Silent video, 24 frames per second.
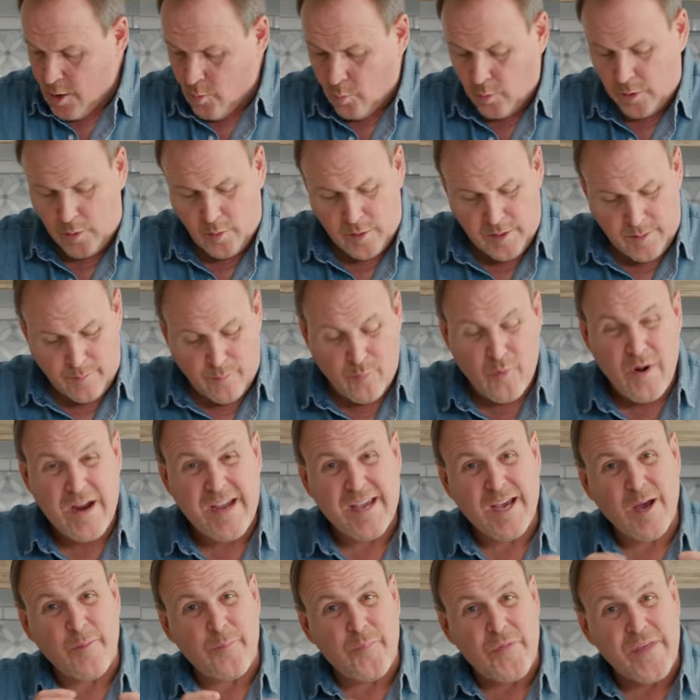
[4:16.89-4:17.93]
We're going to
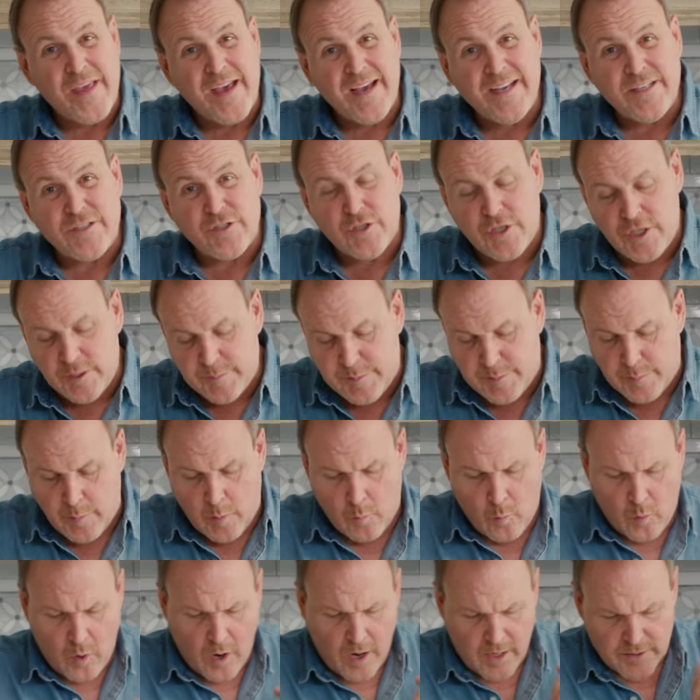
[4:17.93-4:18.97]
break up the ice cubes, but
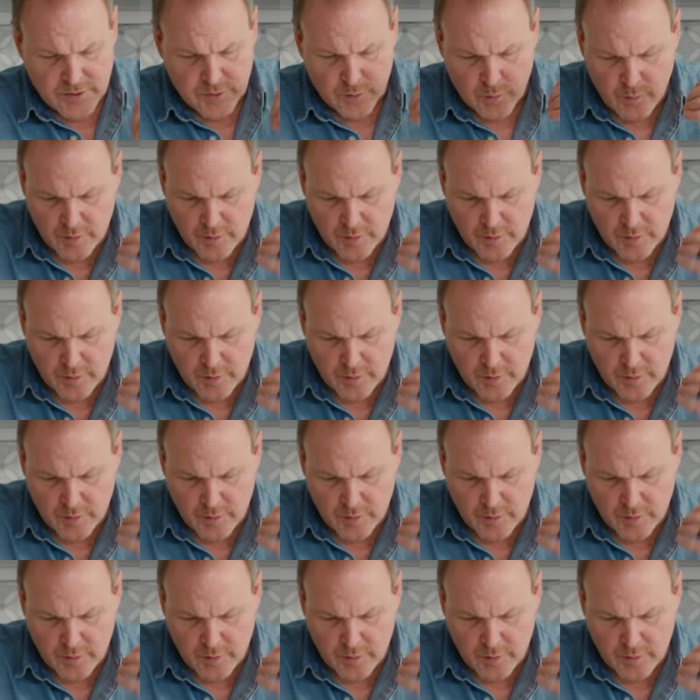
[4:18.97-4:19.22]
we're also